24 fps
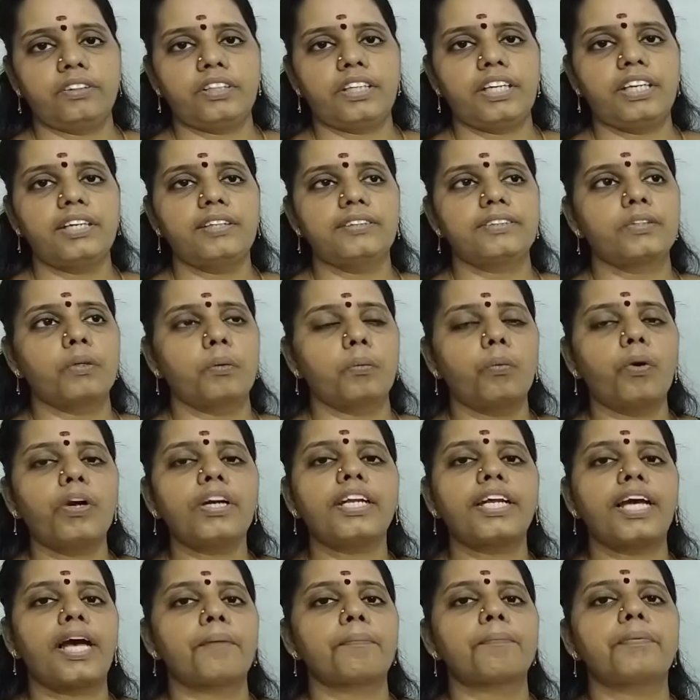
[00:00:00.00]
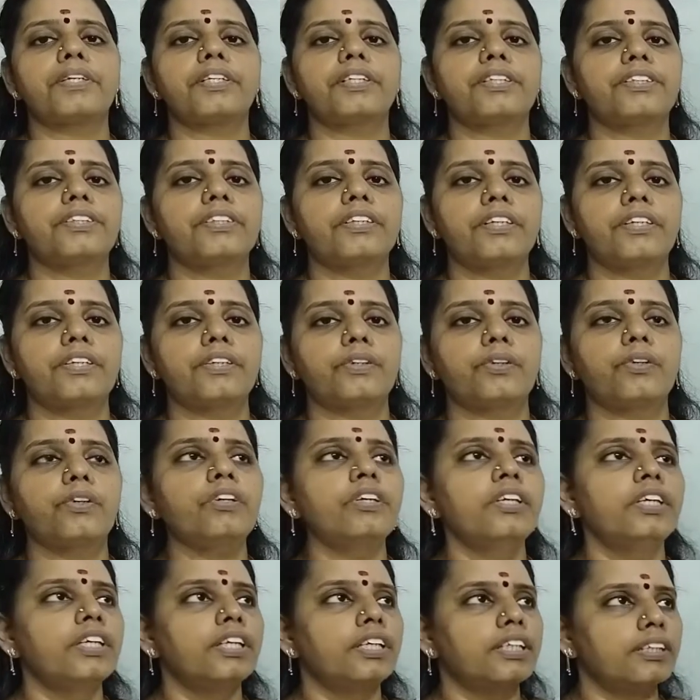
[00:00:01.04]
Okay, so what happened here? No,
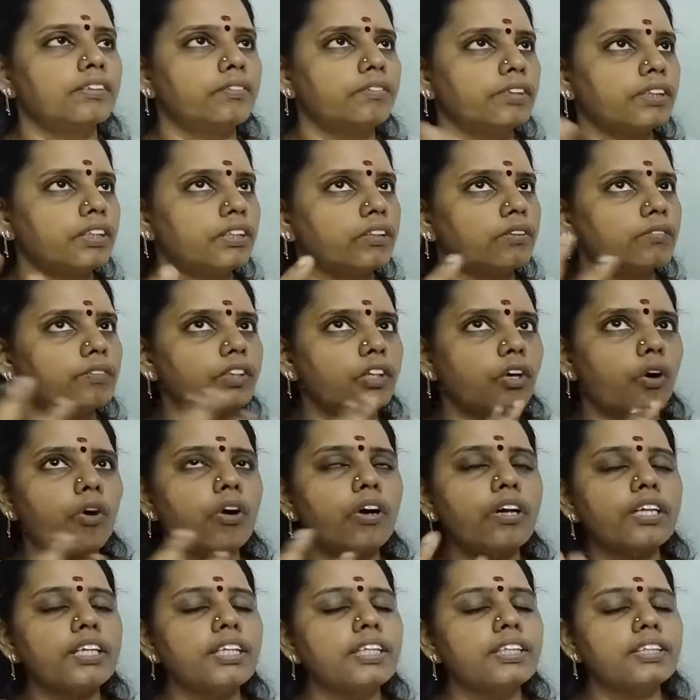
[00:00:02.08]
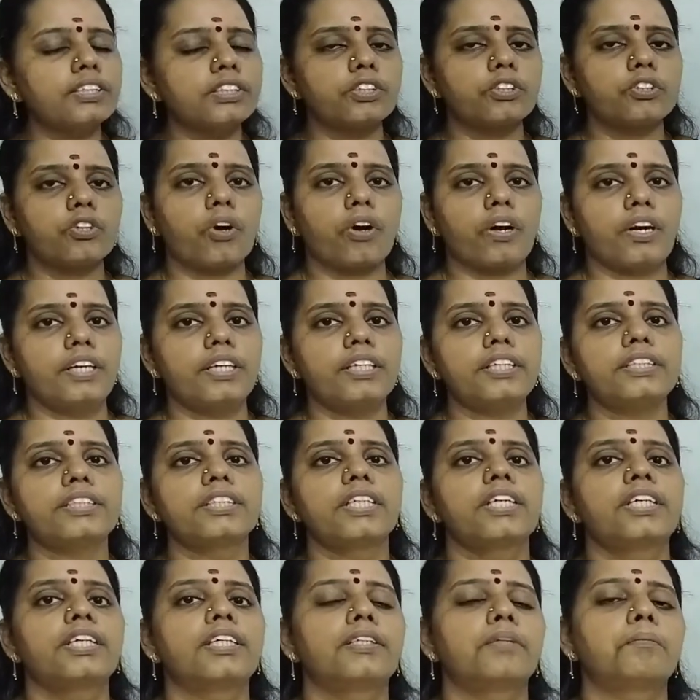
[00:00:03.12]
with all these thoughts,
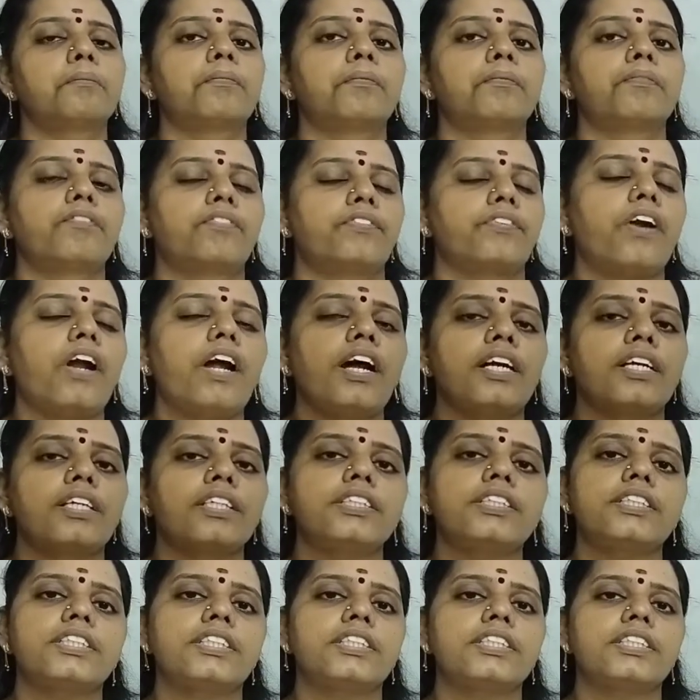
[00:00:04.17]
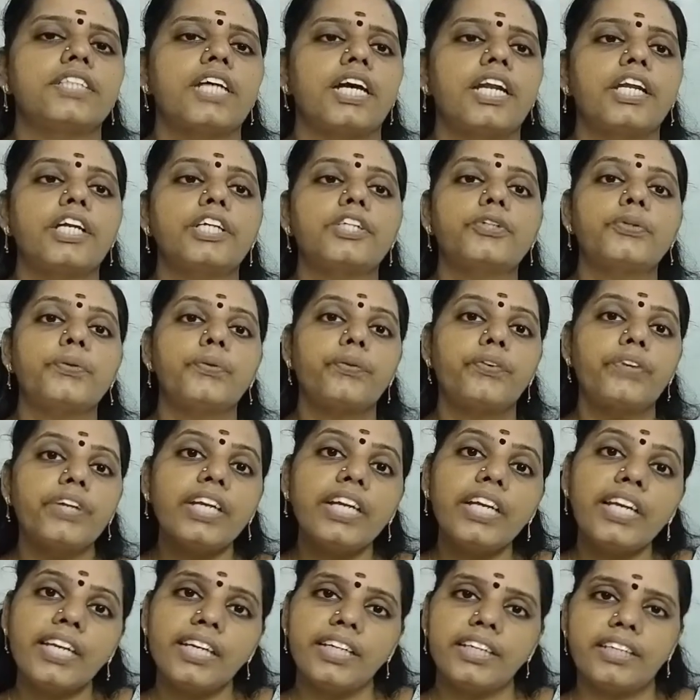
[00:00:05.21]
Franz decided to
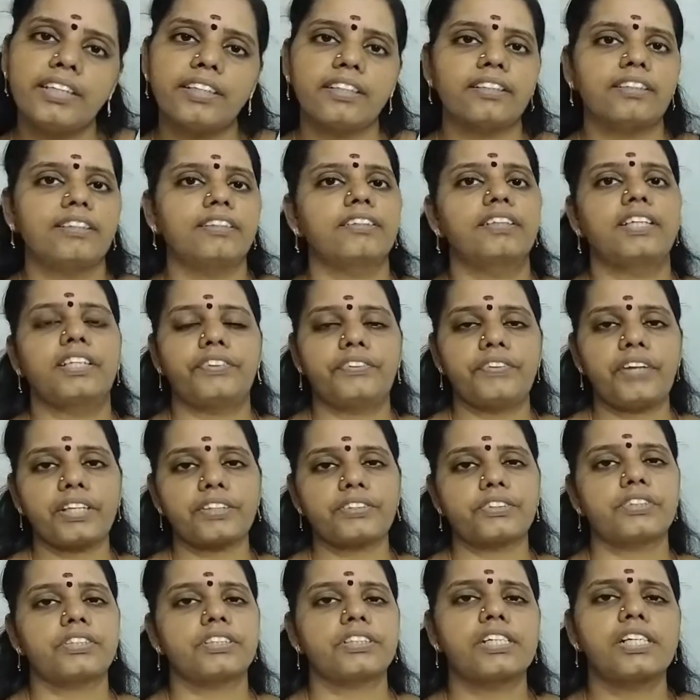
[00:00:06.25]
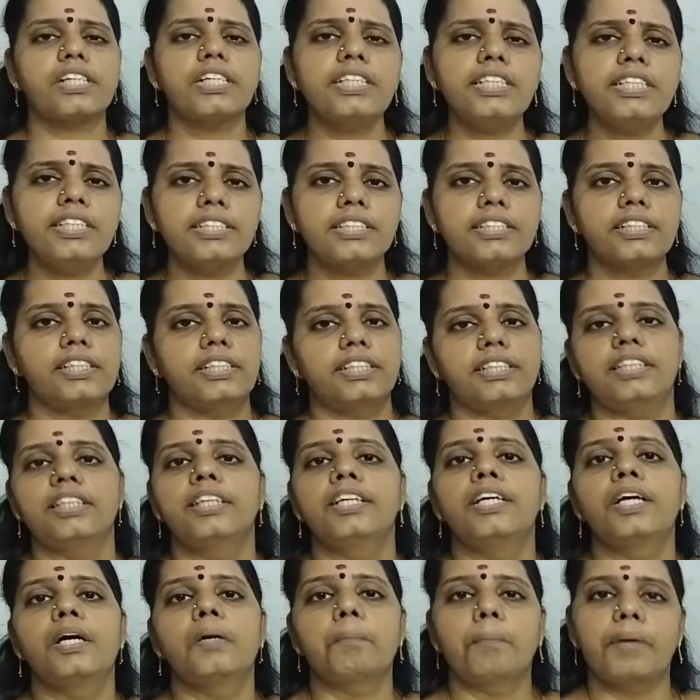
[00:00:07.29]
read the text clearly,
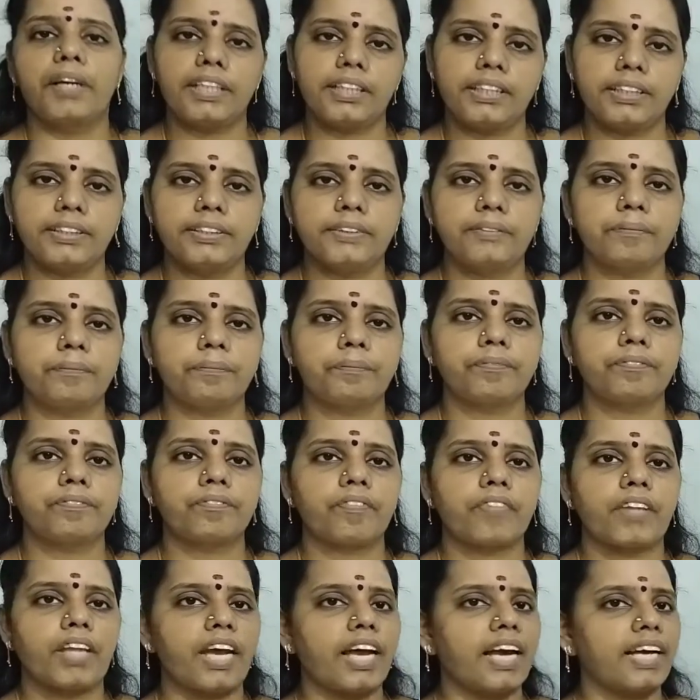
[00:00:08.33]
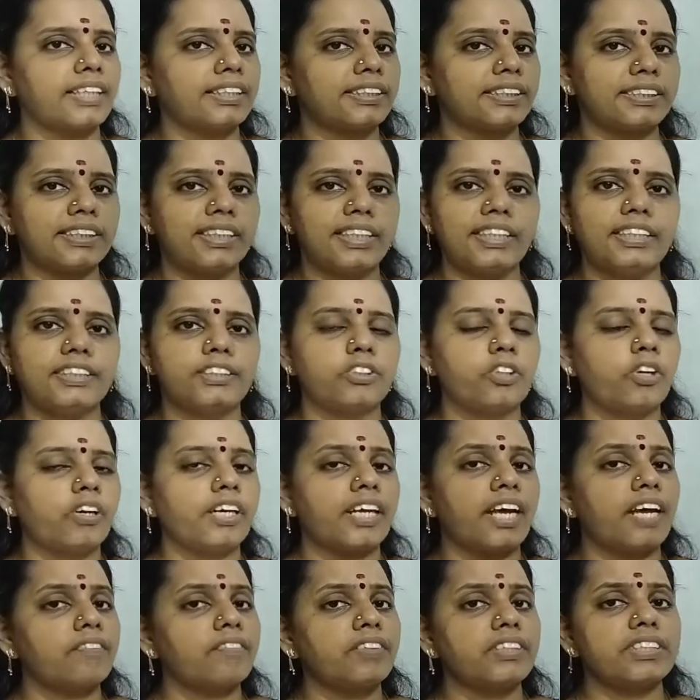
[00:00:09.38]
but as he is not
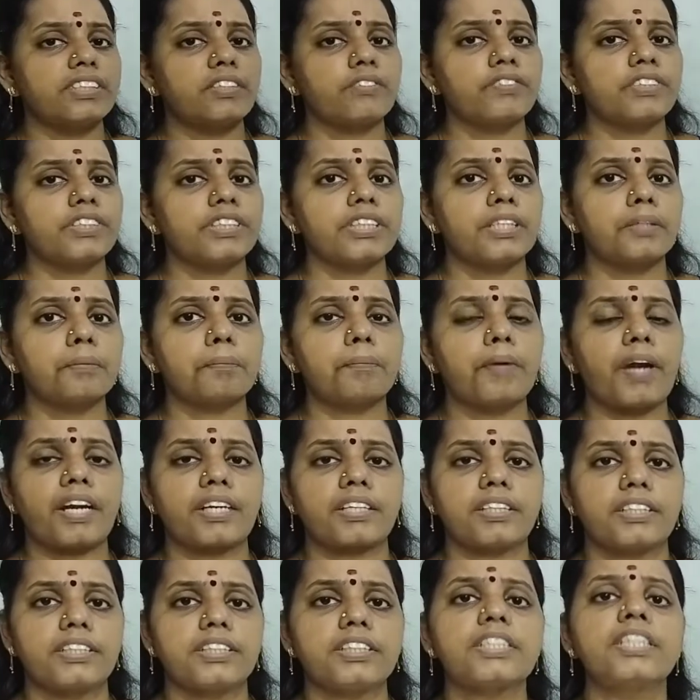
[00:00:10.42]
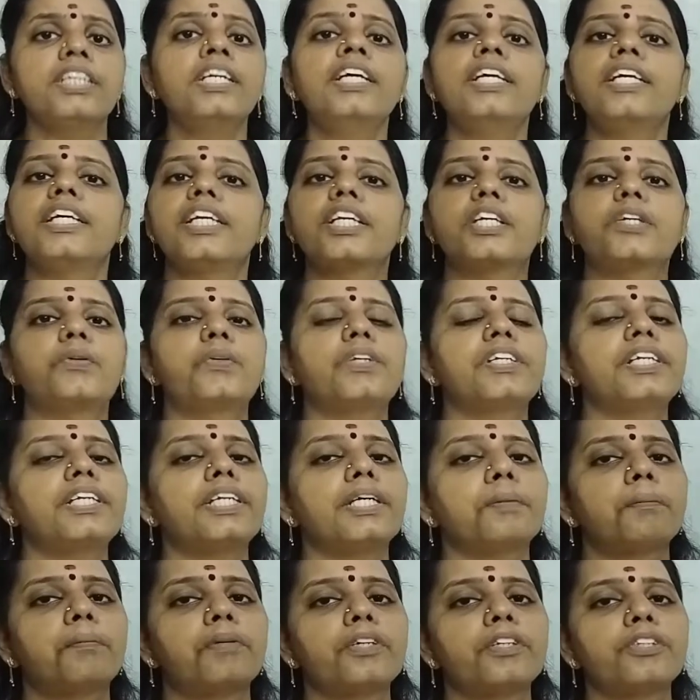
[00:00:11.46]
having sufficient practice, he couldn't
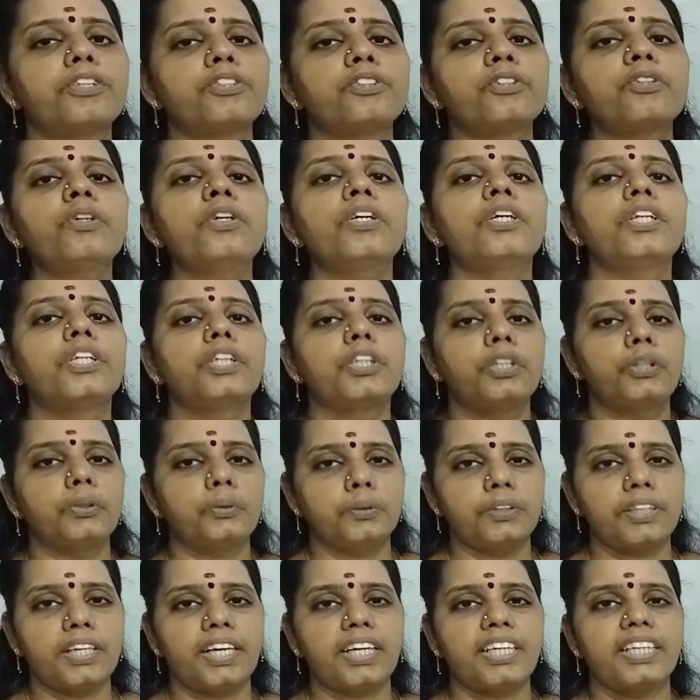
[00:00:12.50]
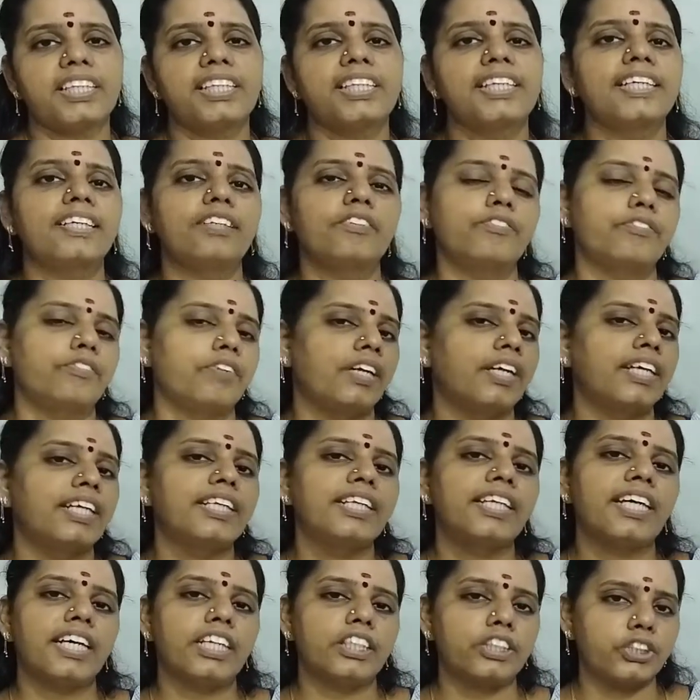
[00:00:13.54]
able to do that. He
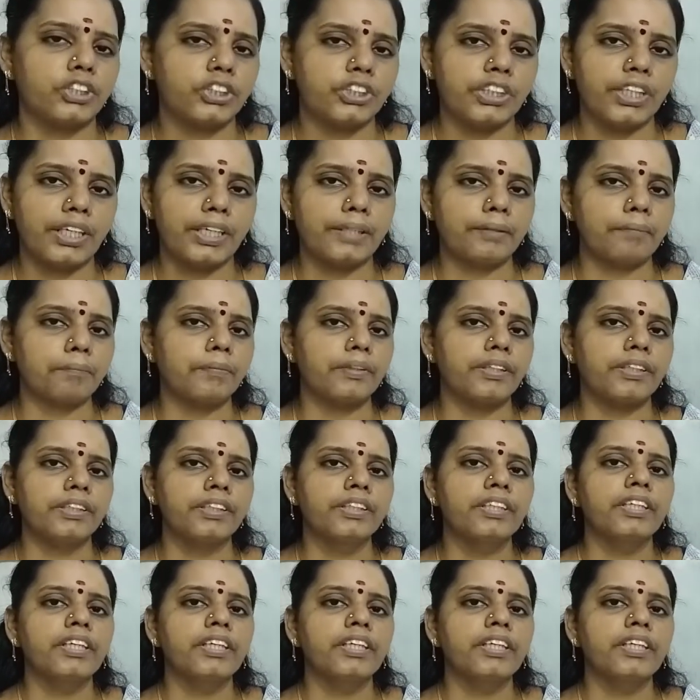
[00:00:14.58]
felt ashamed.